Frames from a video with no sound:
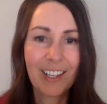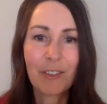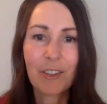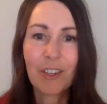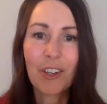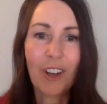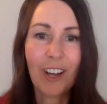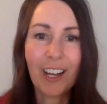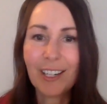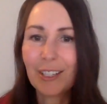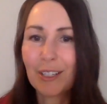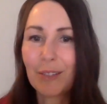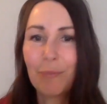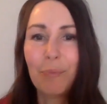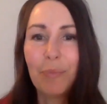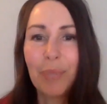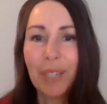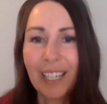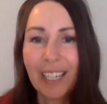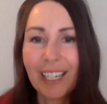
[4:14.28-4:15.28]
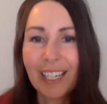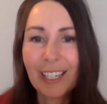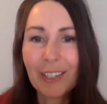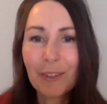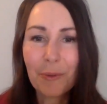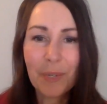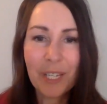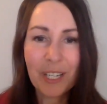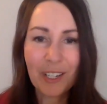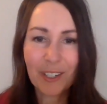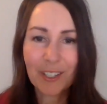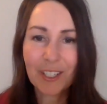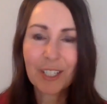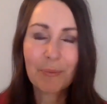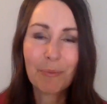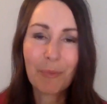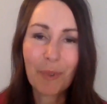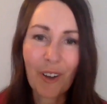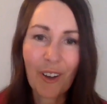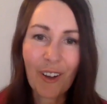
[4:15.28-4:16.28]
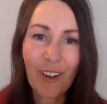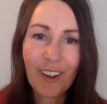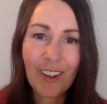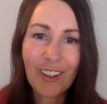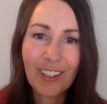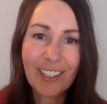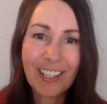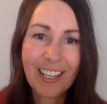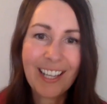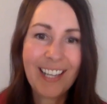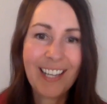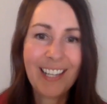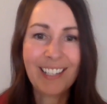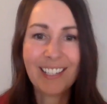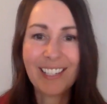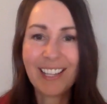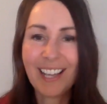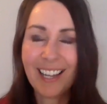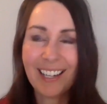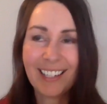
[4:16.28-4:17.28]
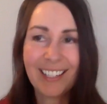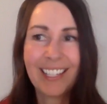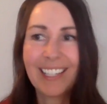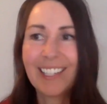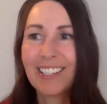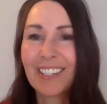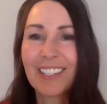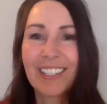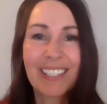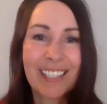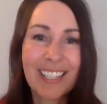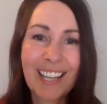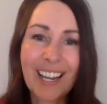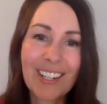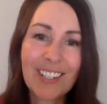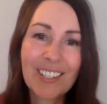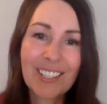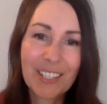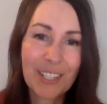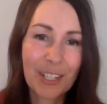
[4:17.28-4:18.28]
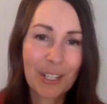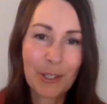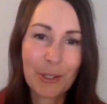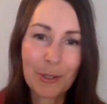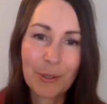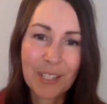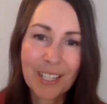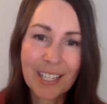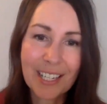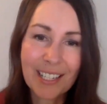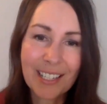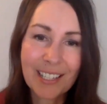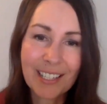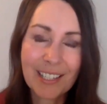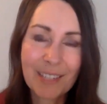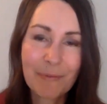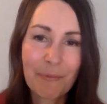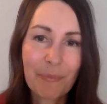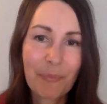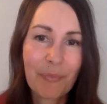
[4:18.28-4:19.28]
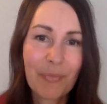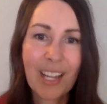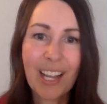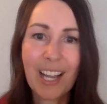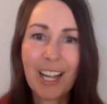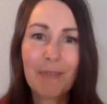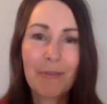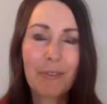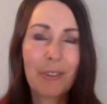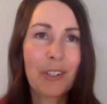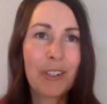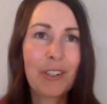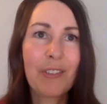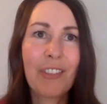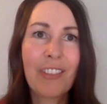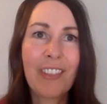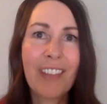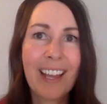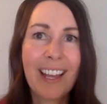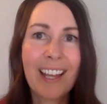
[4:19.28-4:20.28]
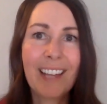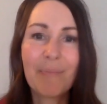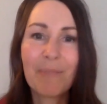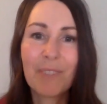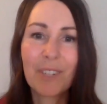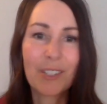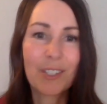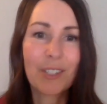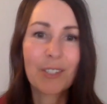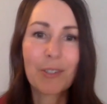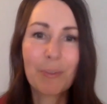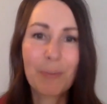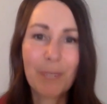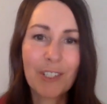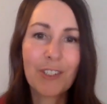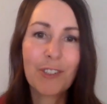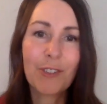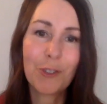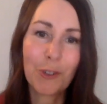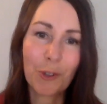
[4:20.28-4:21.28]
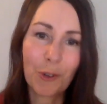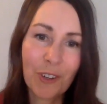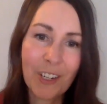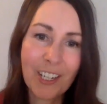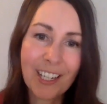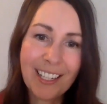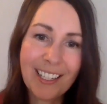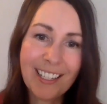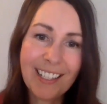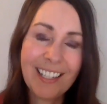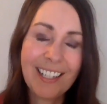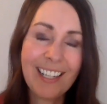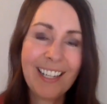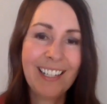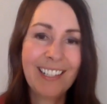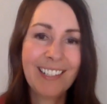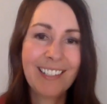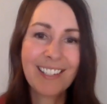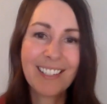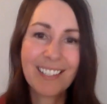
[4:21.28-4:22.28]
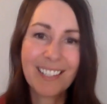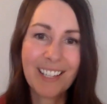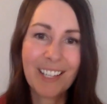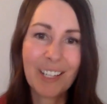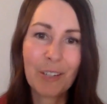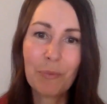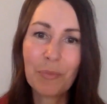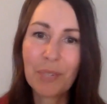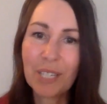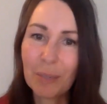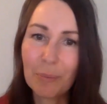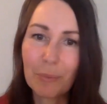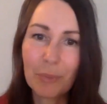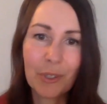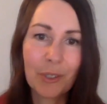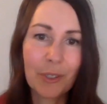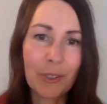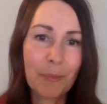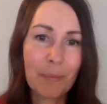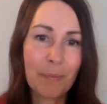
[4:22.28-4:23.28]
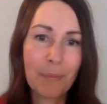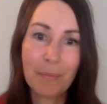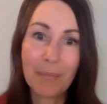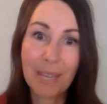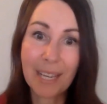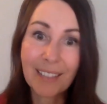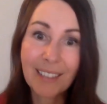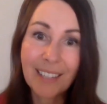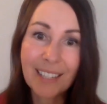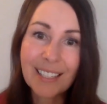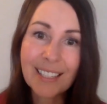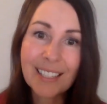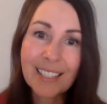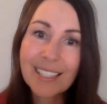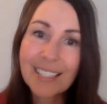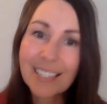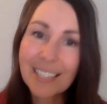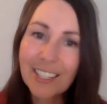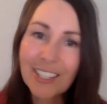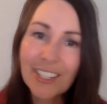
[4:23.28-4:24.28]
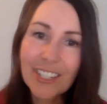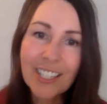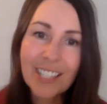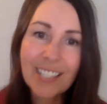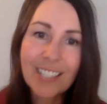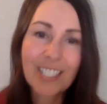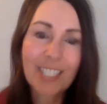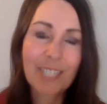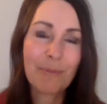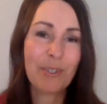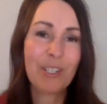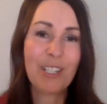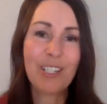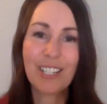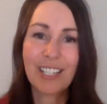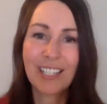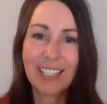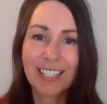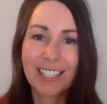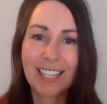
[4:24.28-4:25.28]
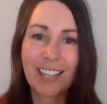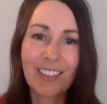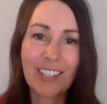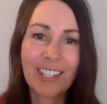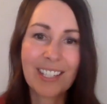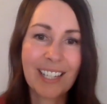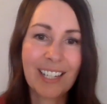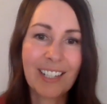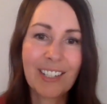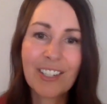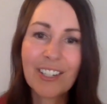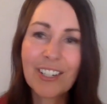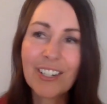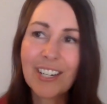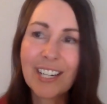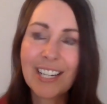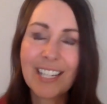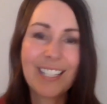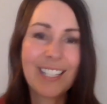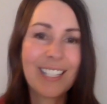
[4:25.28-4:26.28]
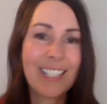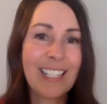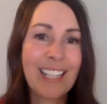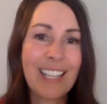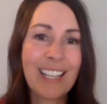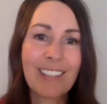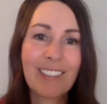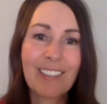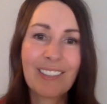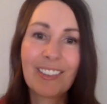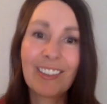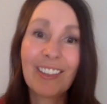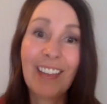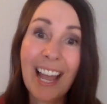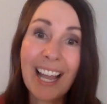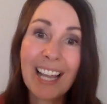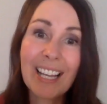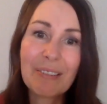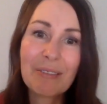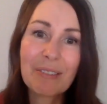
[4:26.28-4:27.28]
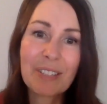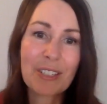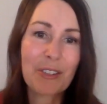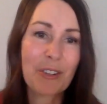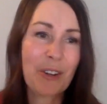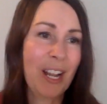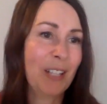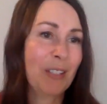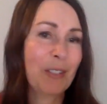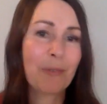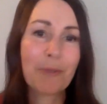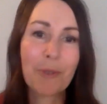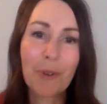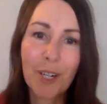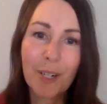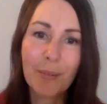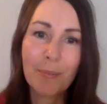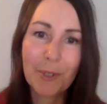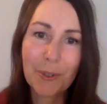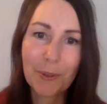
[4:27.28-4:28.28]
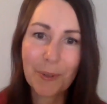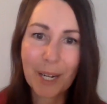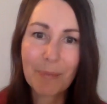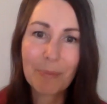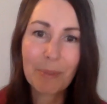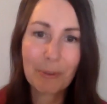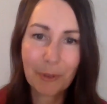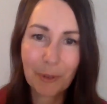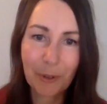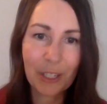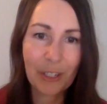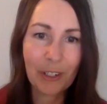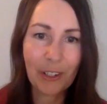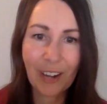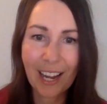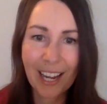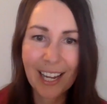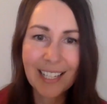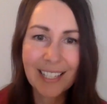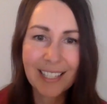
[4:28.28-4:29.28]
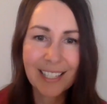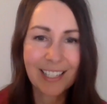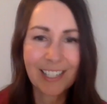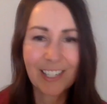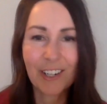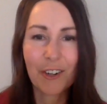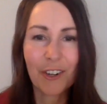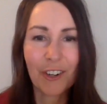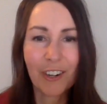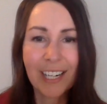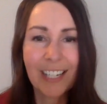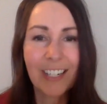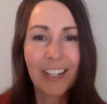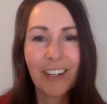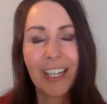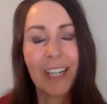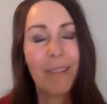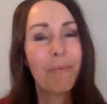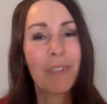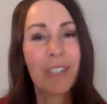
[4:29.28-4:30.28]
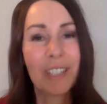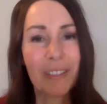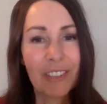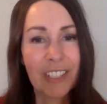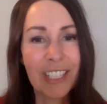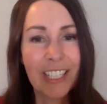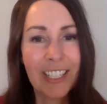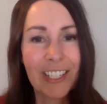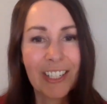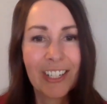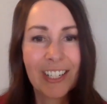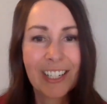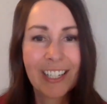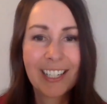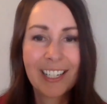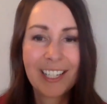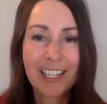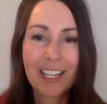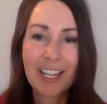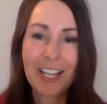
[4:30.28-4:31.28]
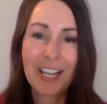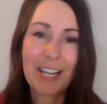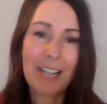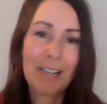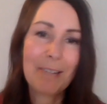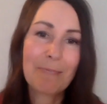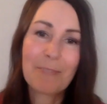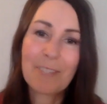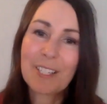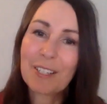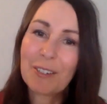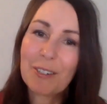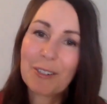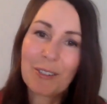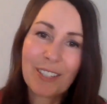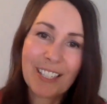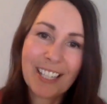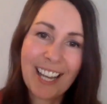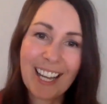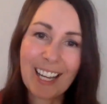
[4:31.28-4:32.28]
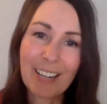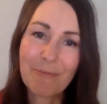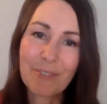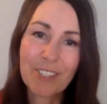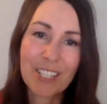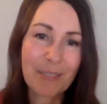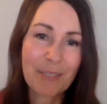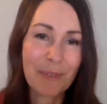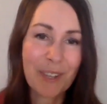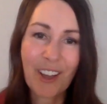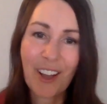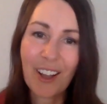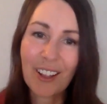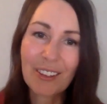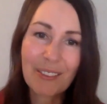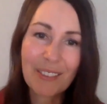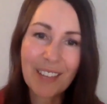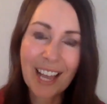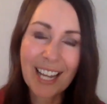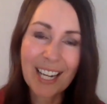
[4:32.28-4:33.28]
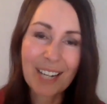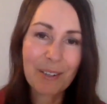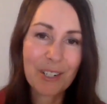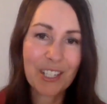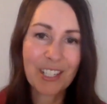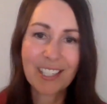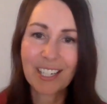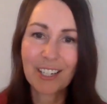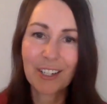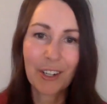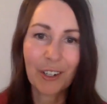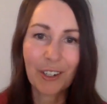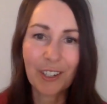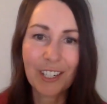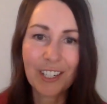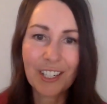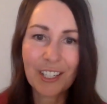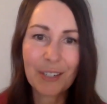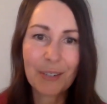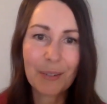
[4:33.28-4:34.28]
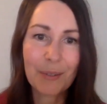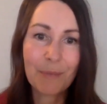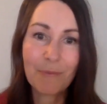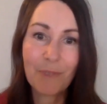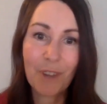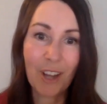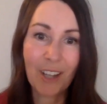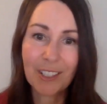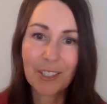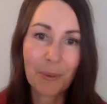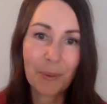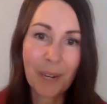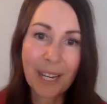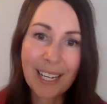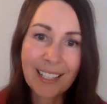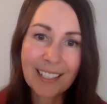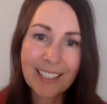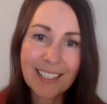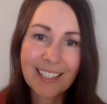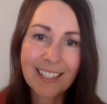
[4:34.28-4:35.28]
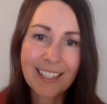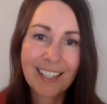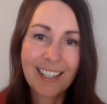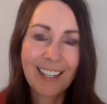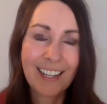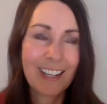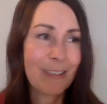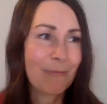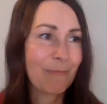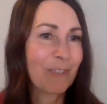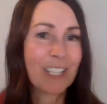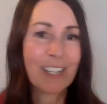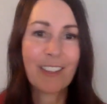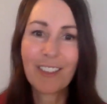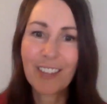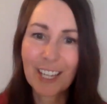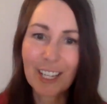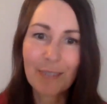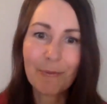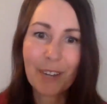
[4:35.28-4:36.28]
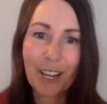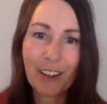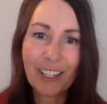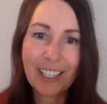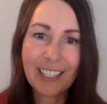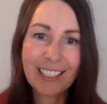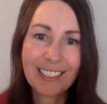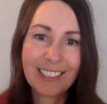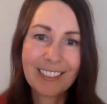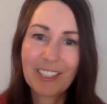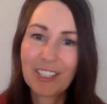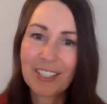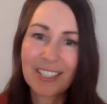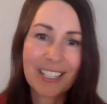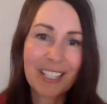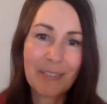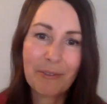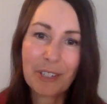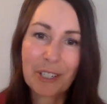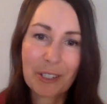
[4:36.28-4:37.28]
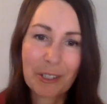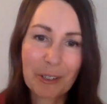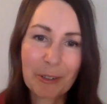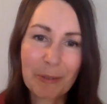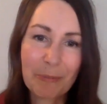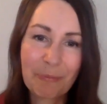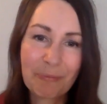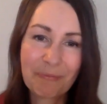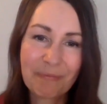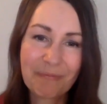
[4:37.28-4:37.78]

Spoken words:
God is big, we are small, and yet he just desires to use us. I've learned that there's so much joy in seeing people make these decisions to put Jesus at the center, in seeing lives transformed right before your eyes. It's a great, great privilege. So yeah, just with all of that, I would just encourage you not to wait, to think about it, just give it a go.